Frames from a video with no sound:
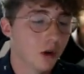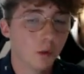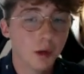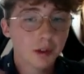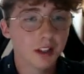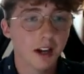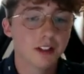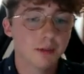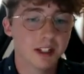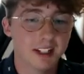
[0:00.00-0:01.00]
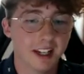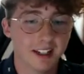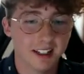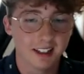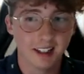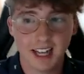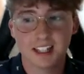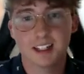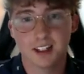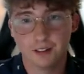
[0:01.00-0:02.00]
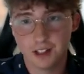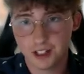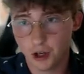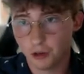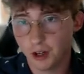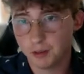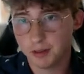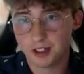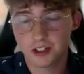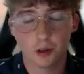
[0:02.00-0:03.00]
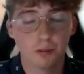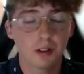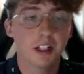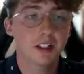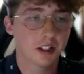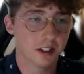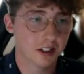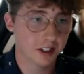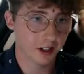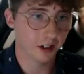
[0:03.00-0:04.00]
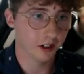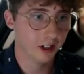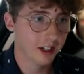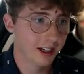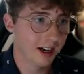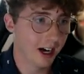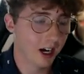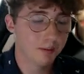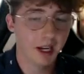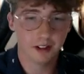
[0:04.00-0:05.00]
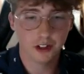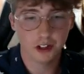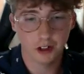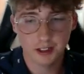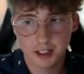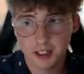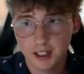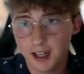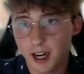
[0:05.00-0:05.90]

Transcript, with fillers: we would love to be sent less of these GoFundmes, so please consider uh, pet insurance."